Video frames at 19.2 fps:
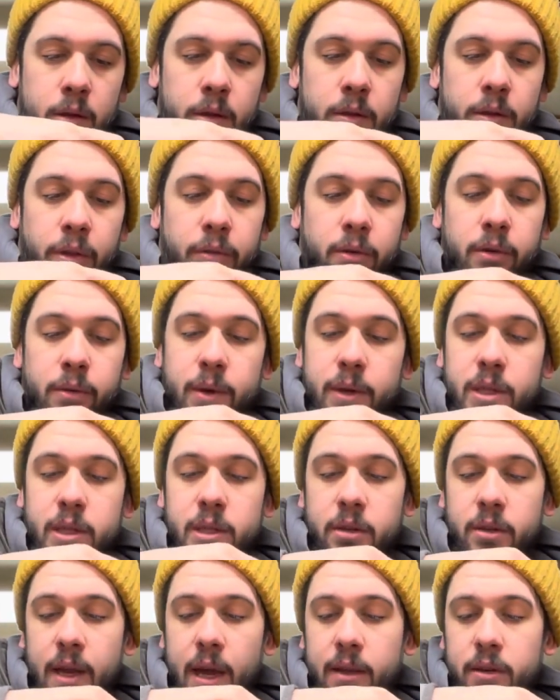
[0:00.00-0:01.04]
Three-way
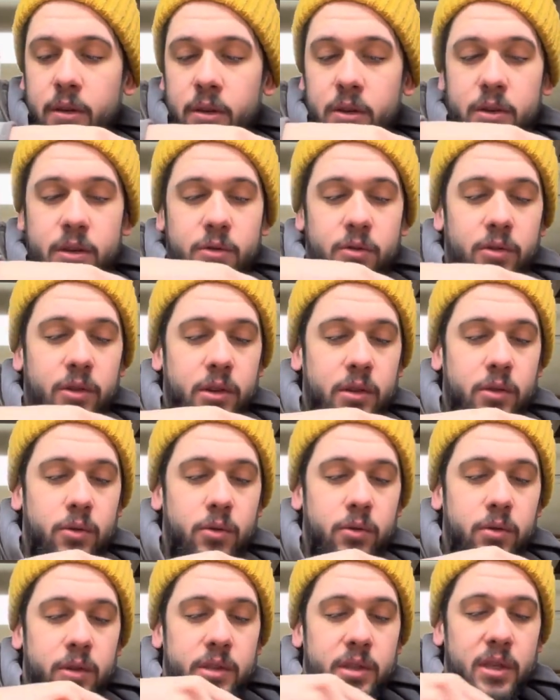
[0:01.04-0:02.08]
selector is really
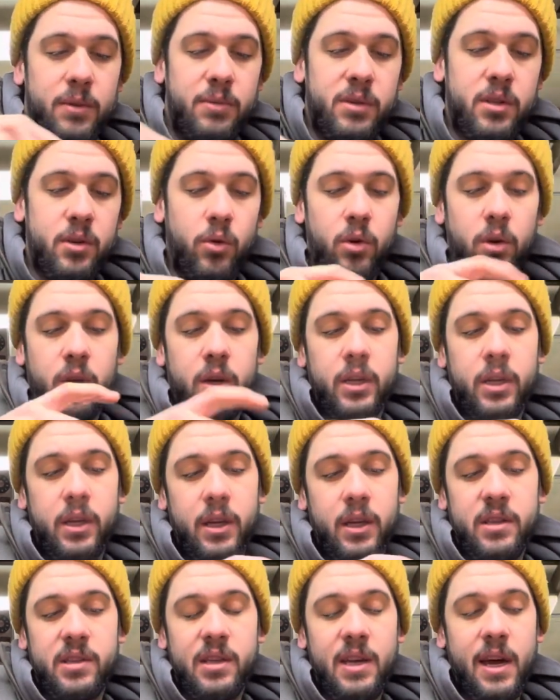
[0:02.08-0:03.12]
cool. It seems to work.
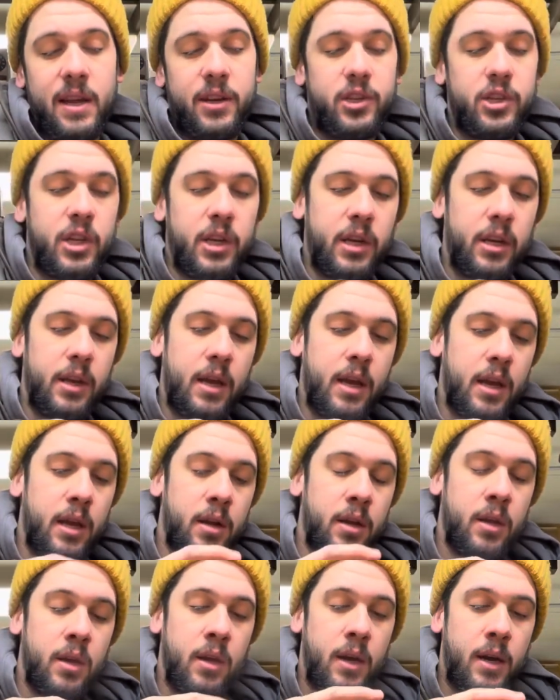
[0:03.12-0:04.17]
It's got a chicken head
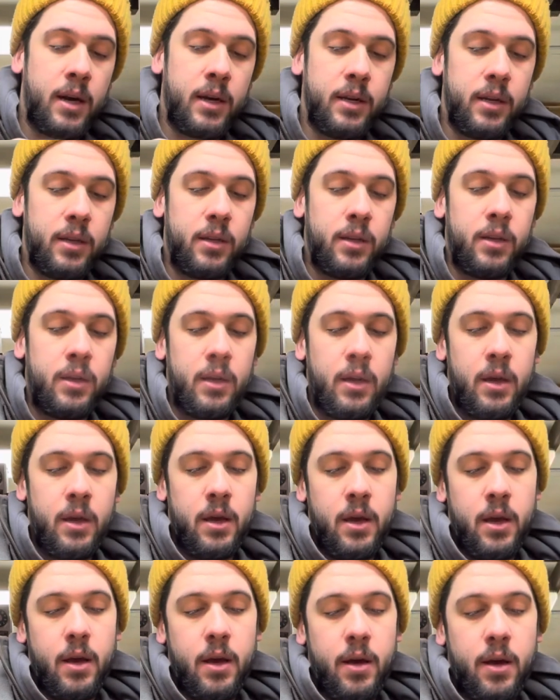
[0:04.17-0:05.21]
on it.
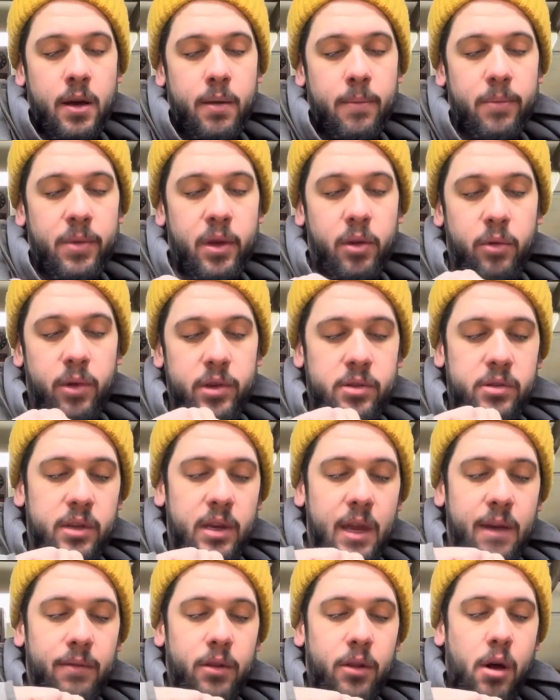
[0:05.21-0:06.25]
They originally
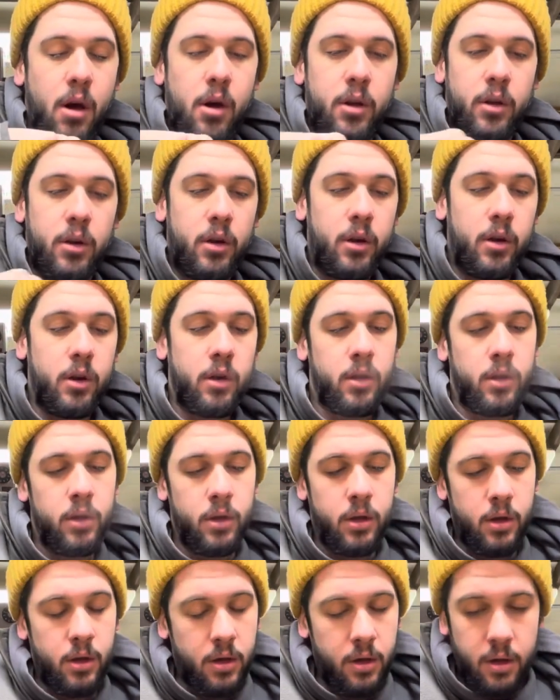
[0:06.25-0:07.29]
have a longer
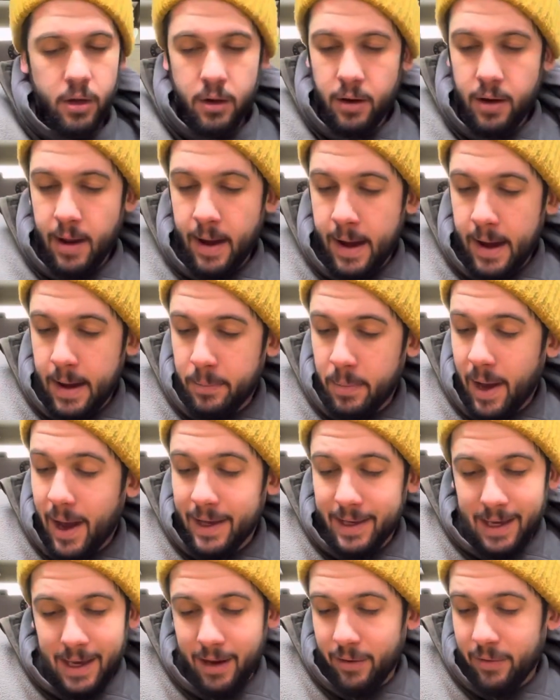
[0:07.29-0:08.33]
knob. I
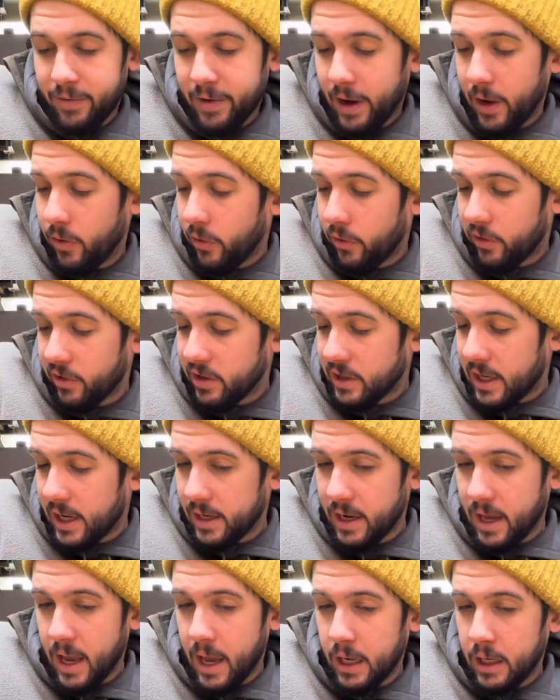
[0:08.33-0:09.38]
can't find those in
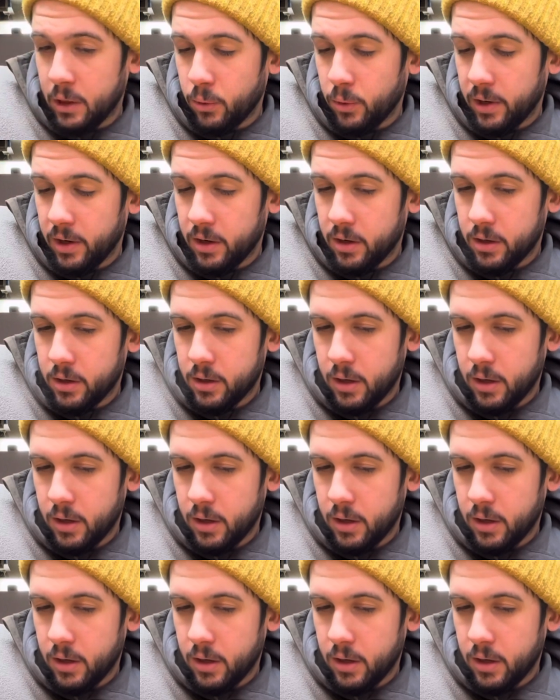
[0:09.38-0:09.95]
mine anywhere.